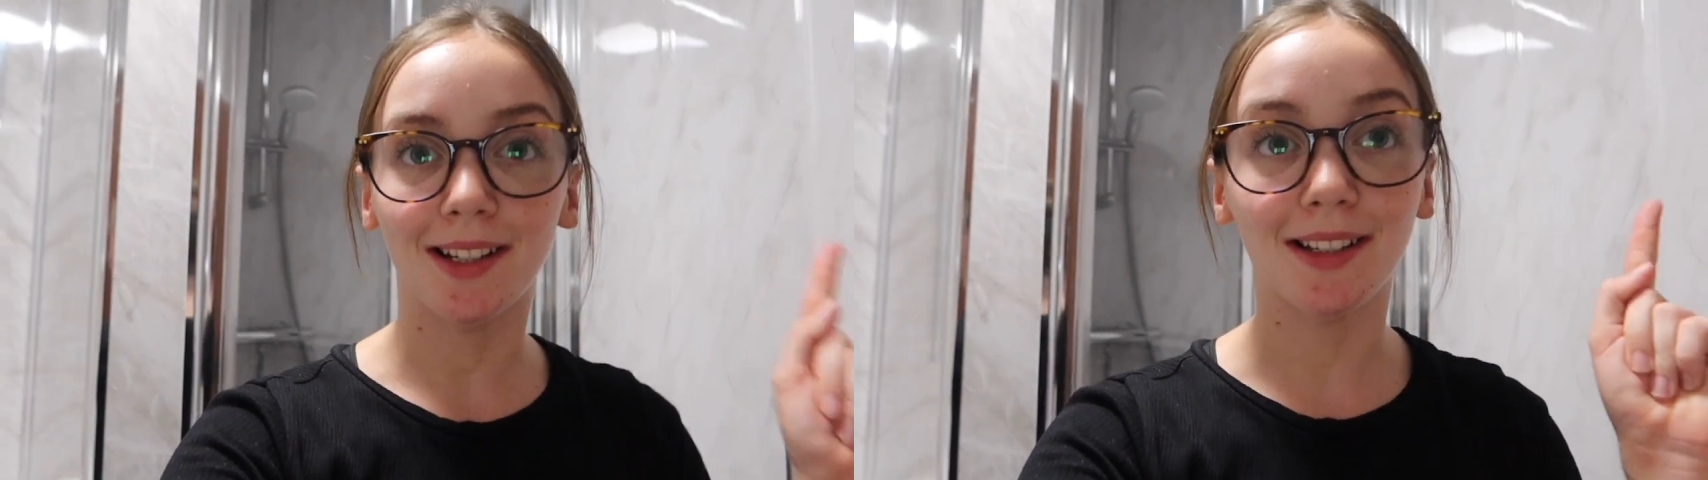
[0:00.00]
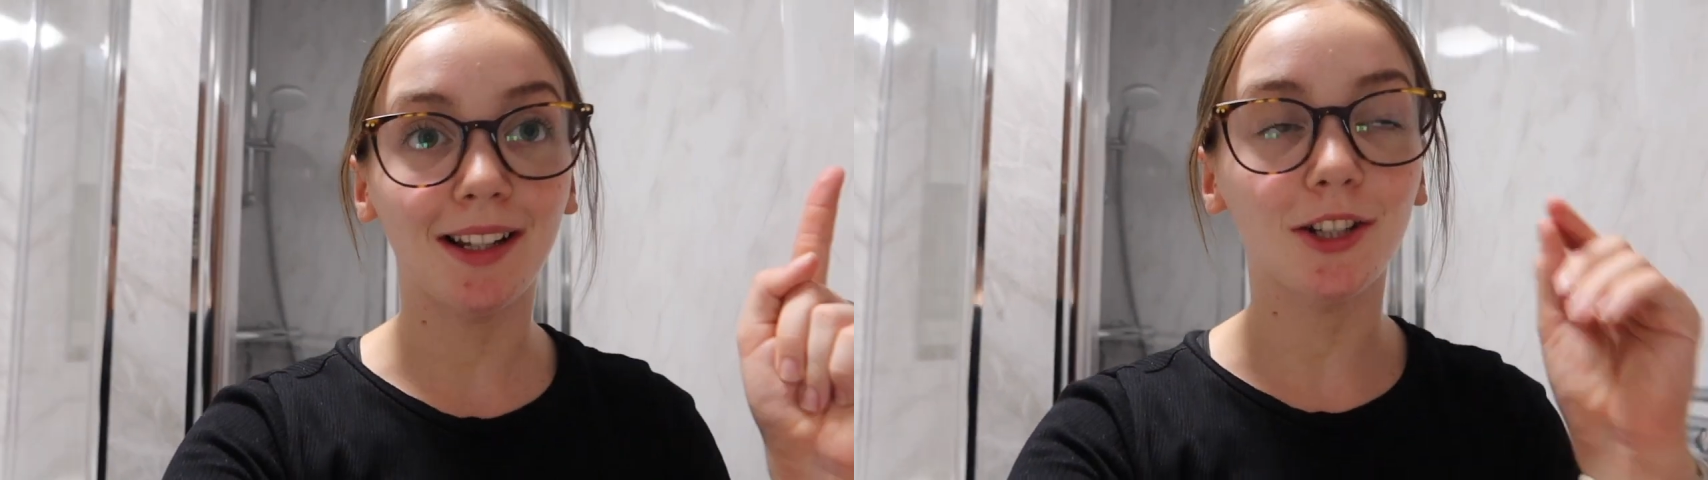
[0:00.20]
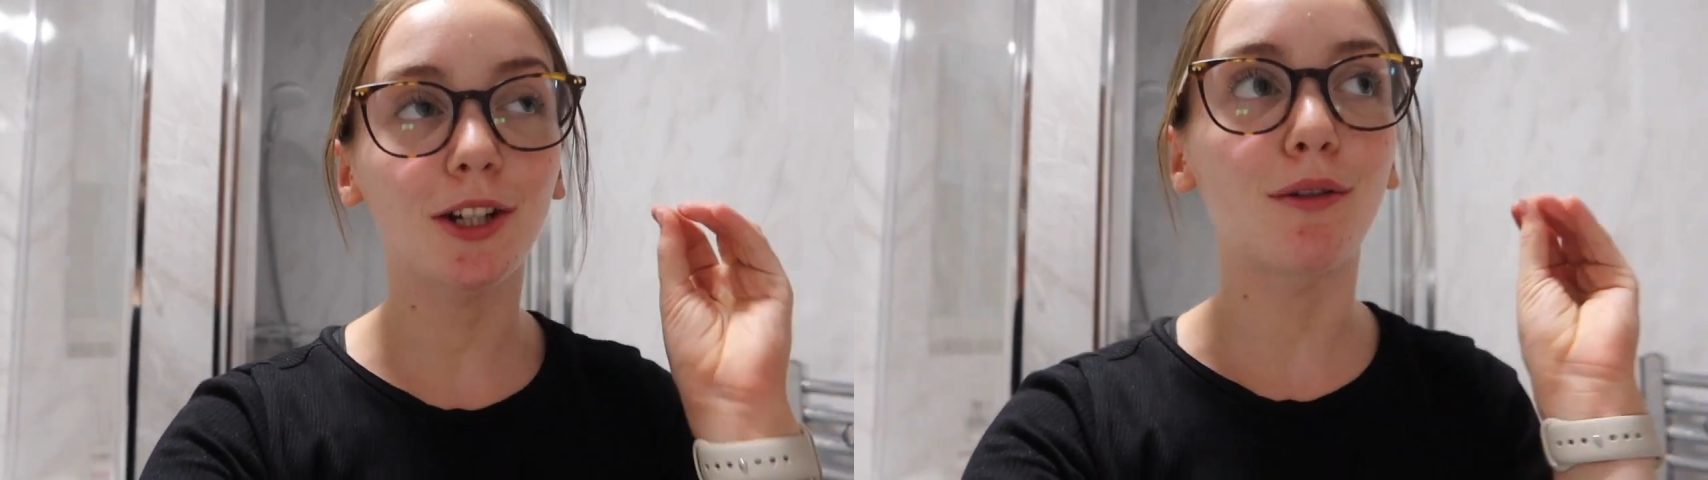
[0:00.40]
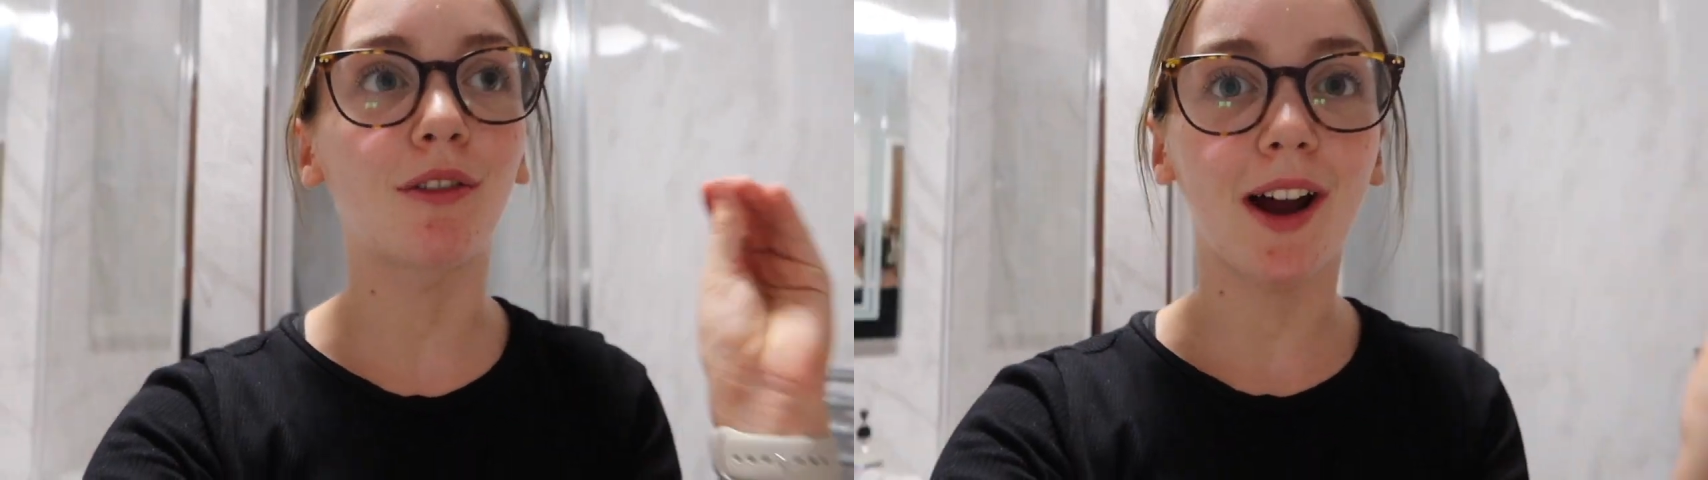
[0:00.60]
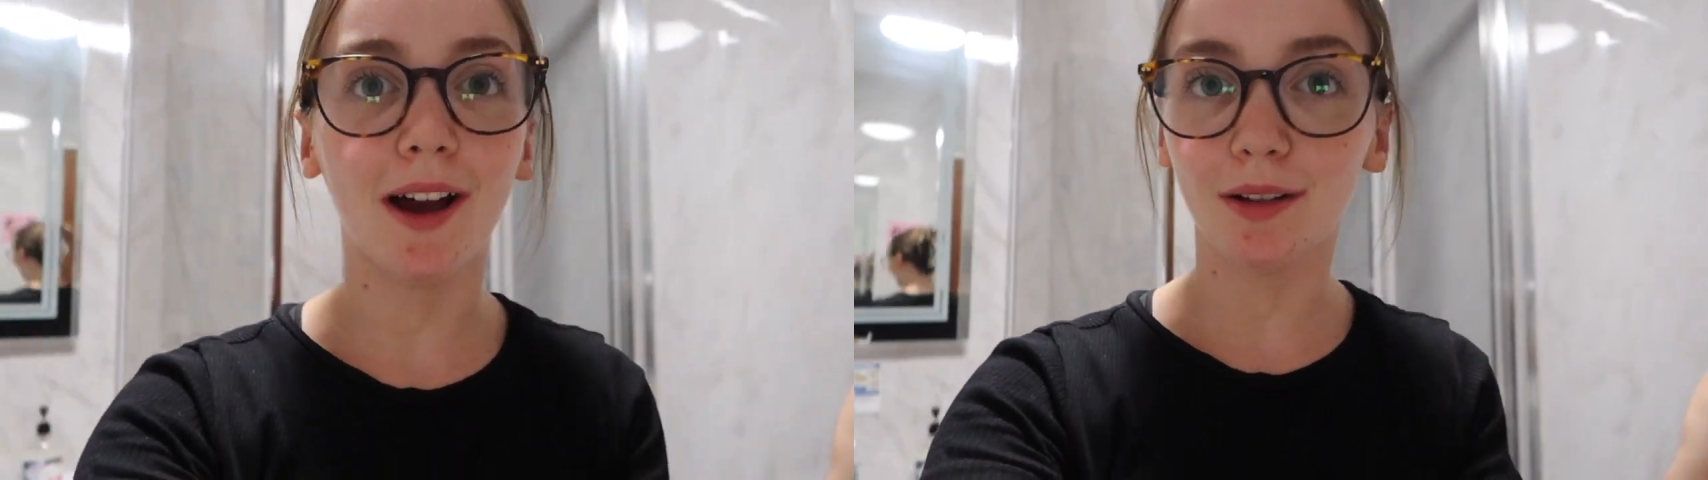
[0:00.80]
and it's literally
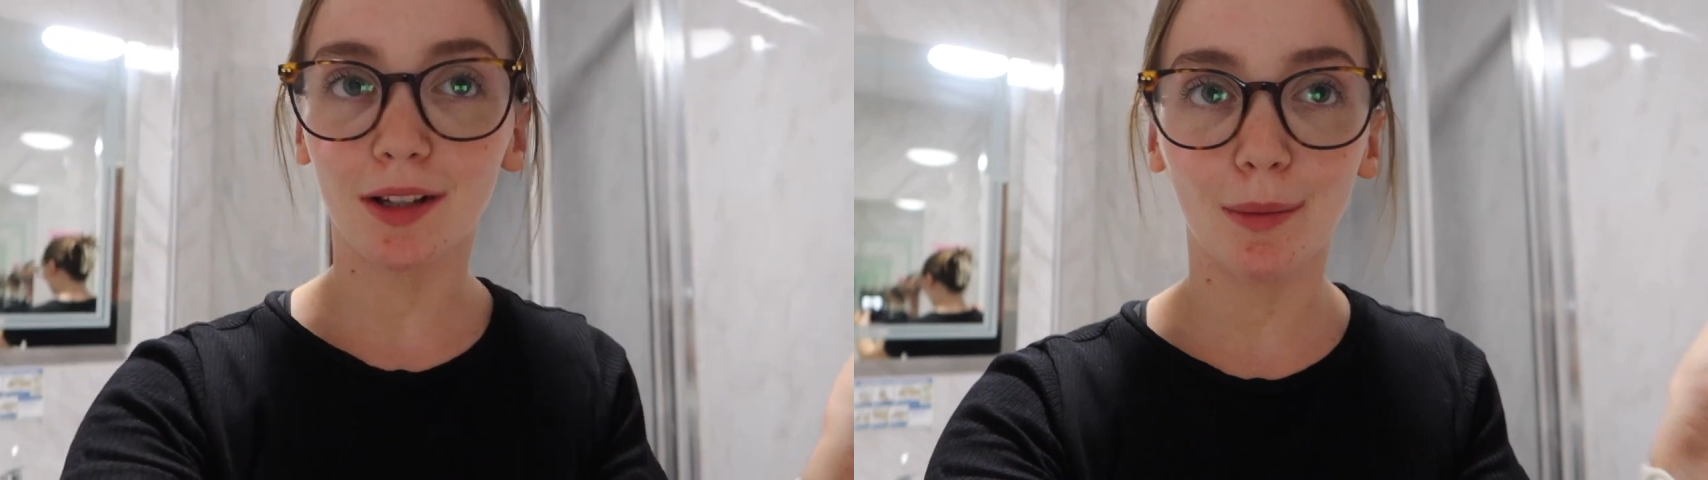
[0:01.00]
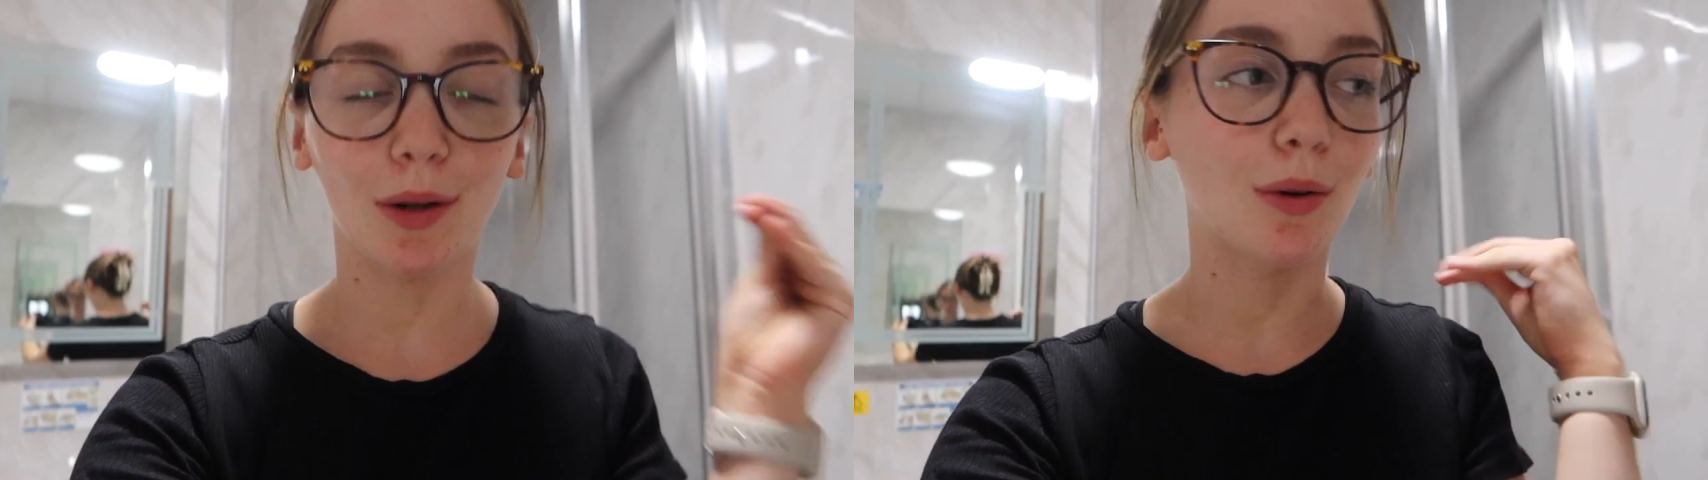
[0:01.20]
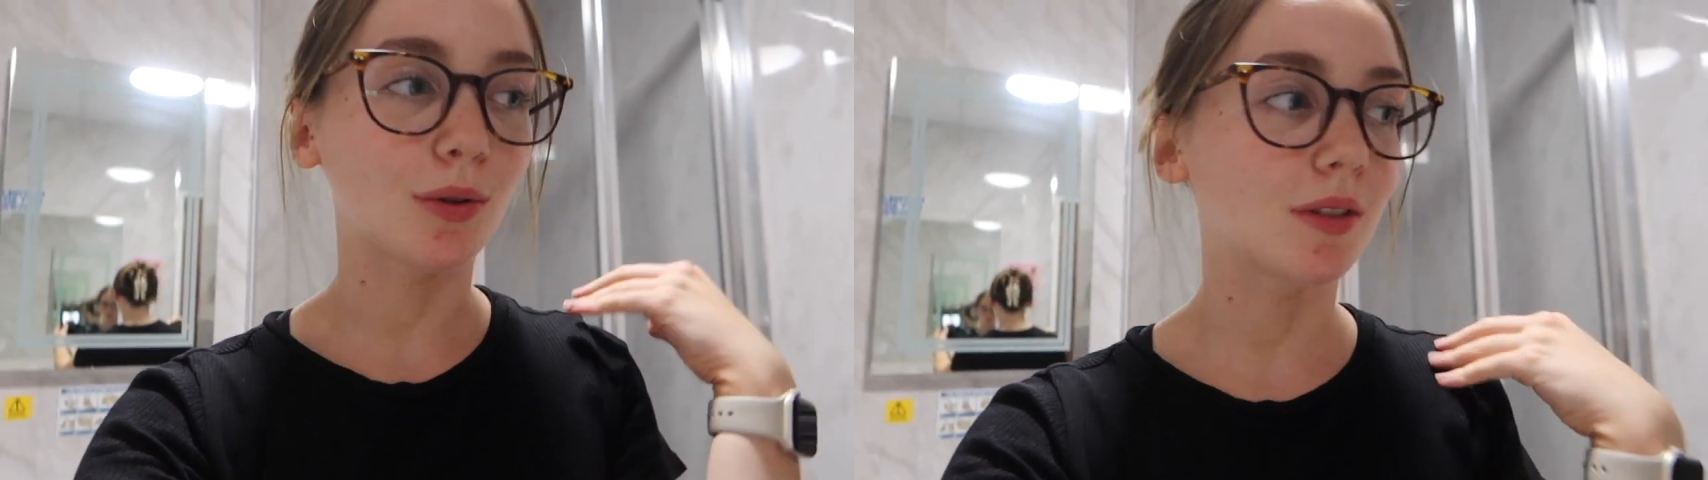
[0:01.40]
right outside my door,